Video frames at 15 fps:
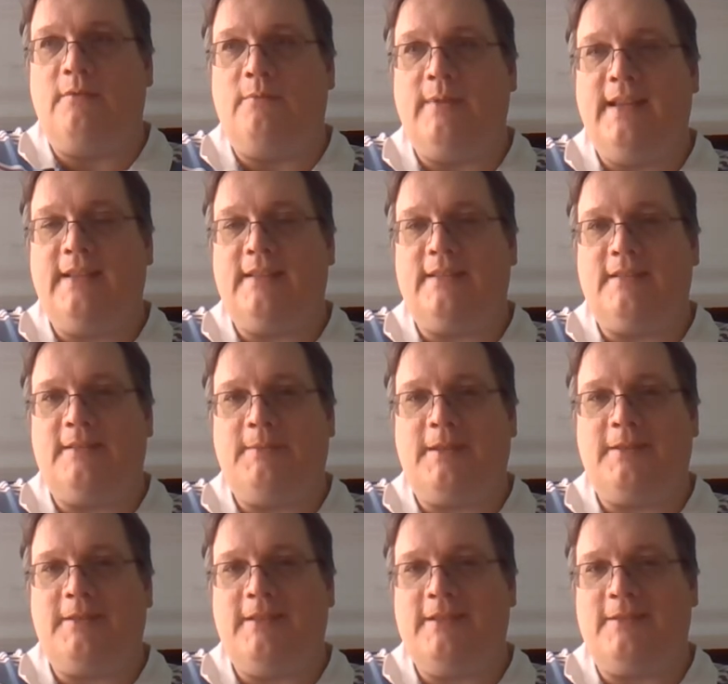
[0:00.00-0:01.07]
weeks,
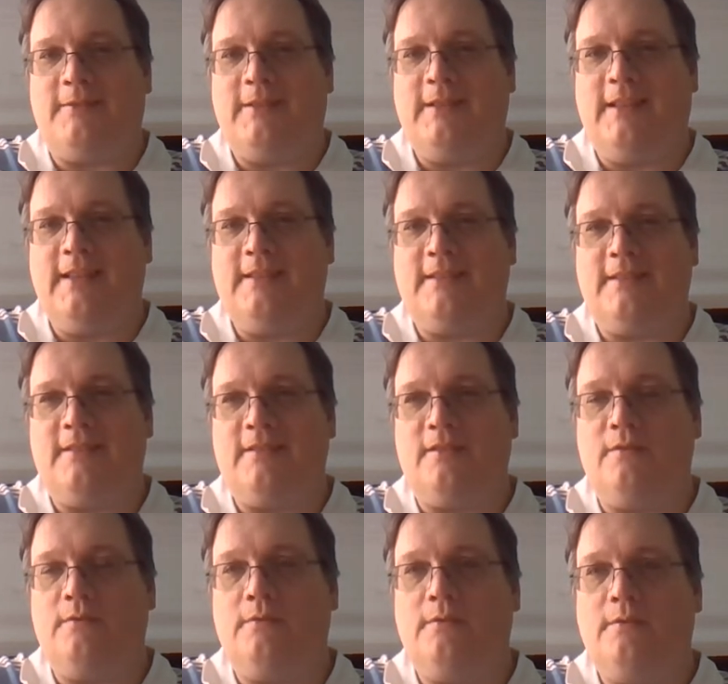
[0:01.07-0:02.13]
especially as it relates to
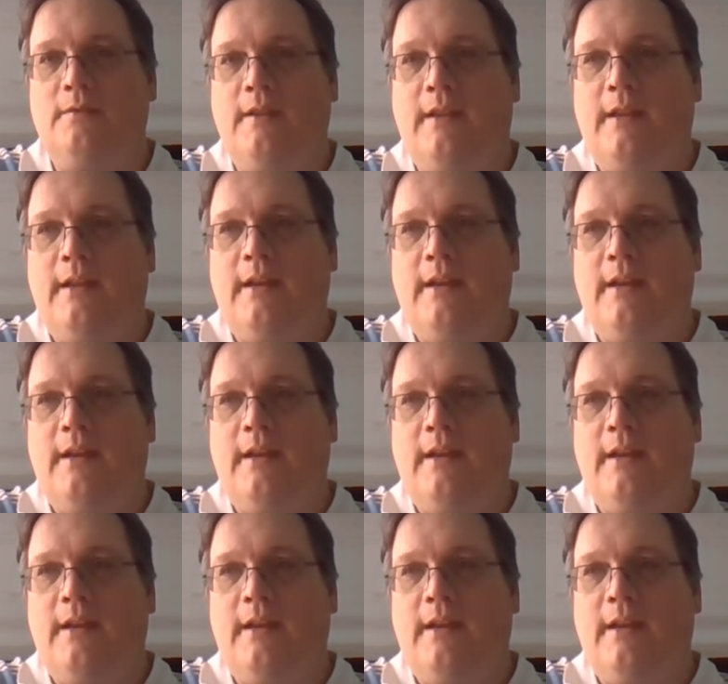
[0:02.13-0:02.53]
school,